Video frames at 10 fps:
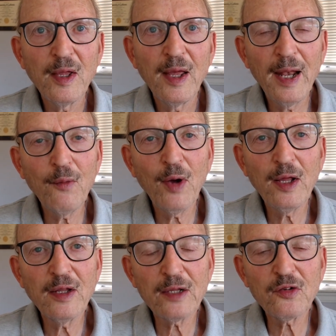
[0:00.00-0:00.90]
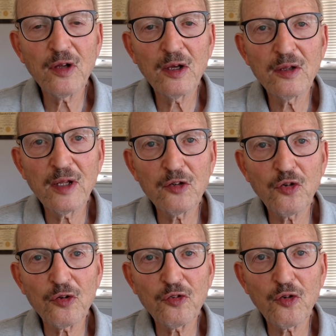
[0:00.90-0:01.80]
Anyway, that, uh, that
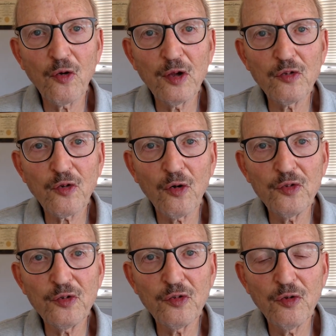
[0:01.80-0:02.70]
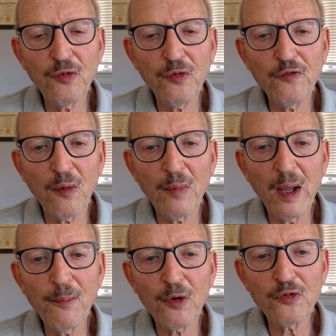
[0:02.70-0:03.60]
short story is called In Tune from my
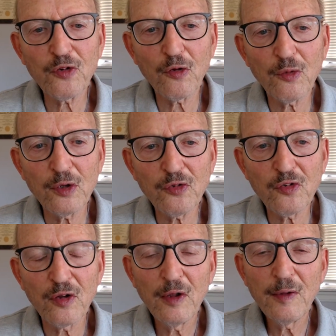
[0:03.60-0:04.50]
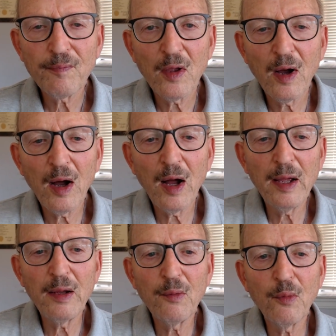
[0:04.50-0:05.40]
book Soloists.
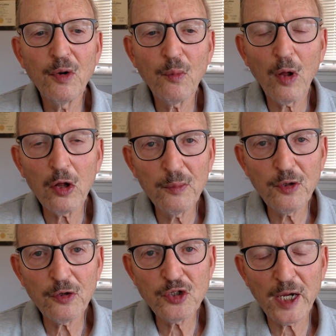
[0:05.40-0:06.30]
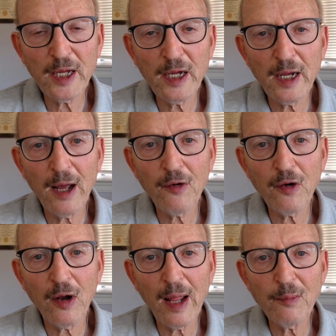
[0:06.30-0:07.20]
I would welcome your checking it out
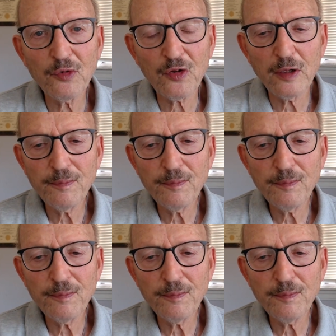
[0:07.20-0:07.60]
on Amazon.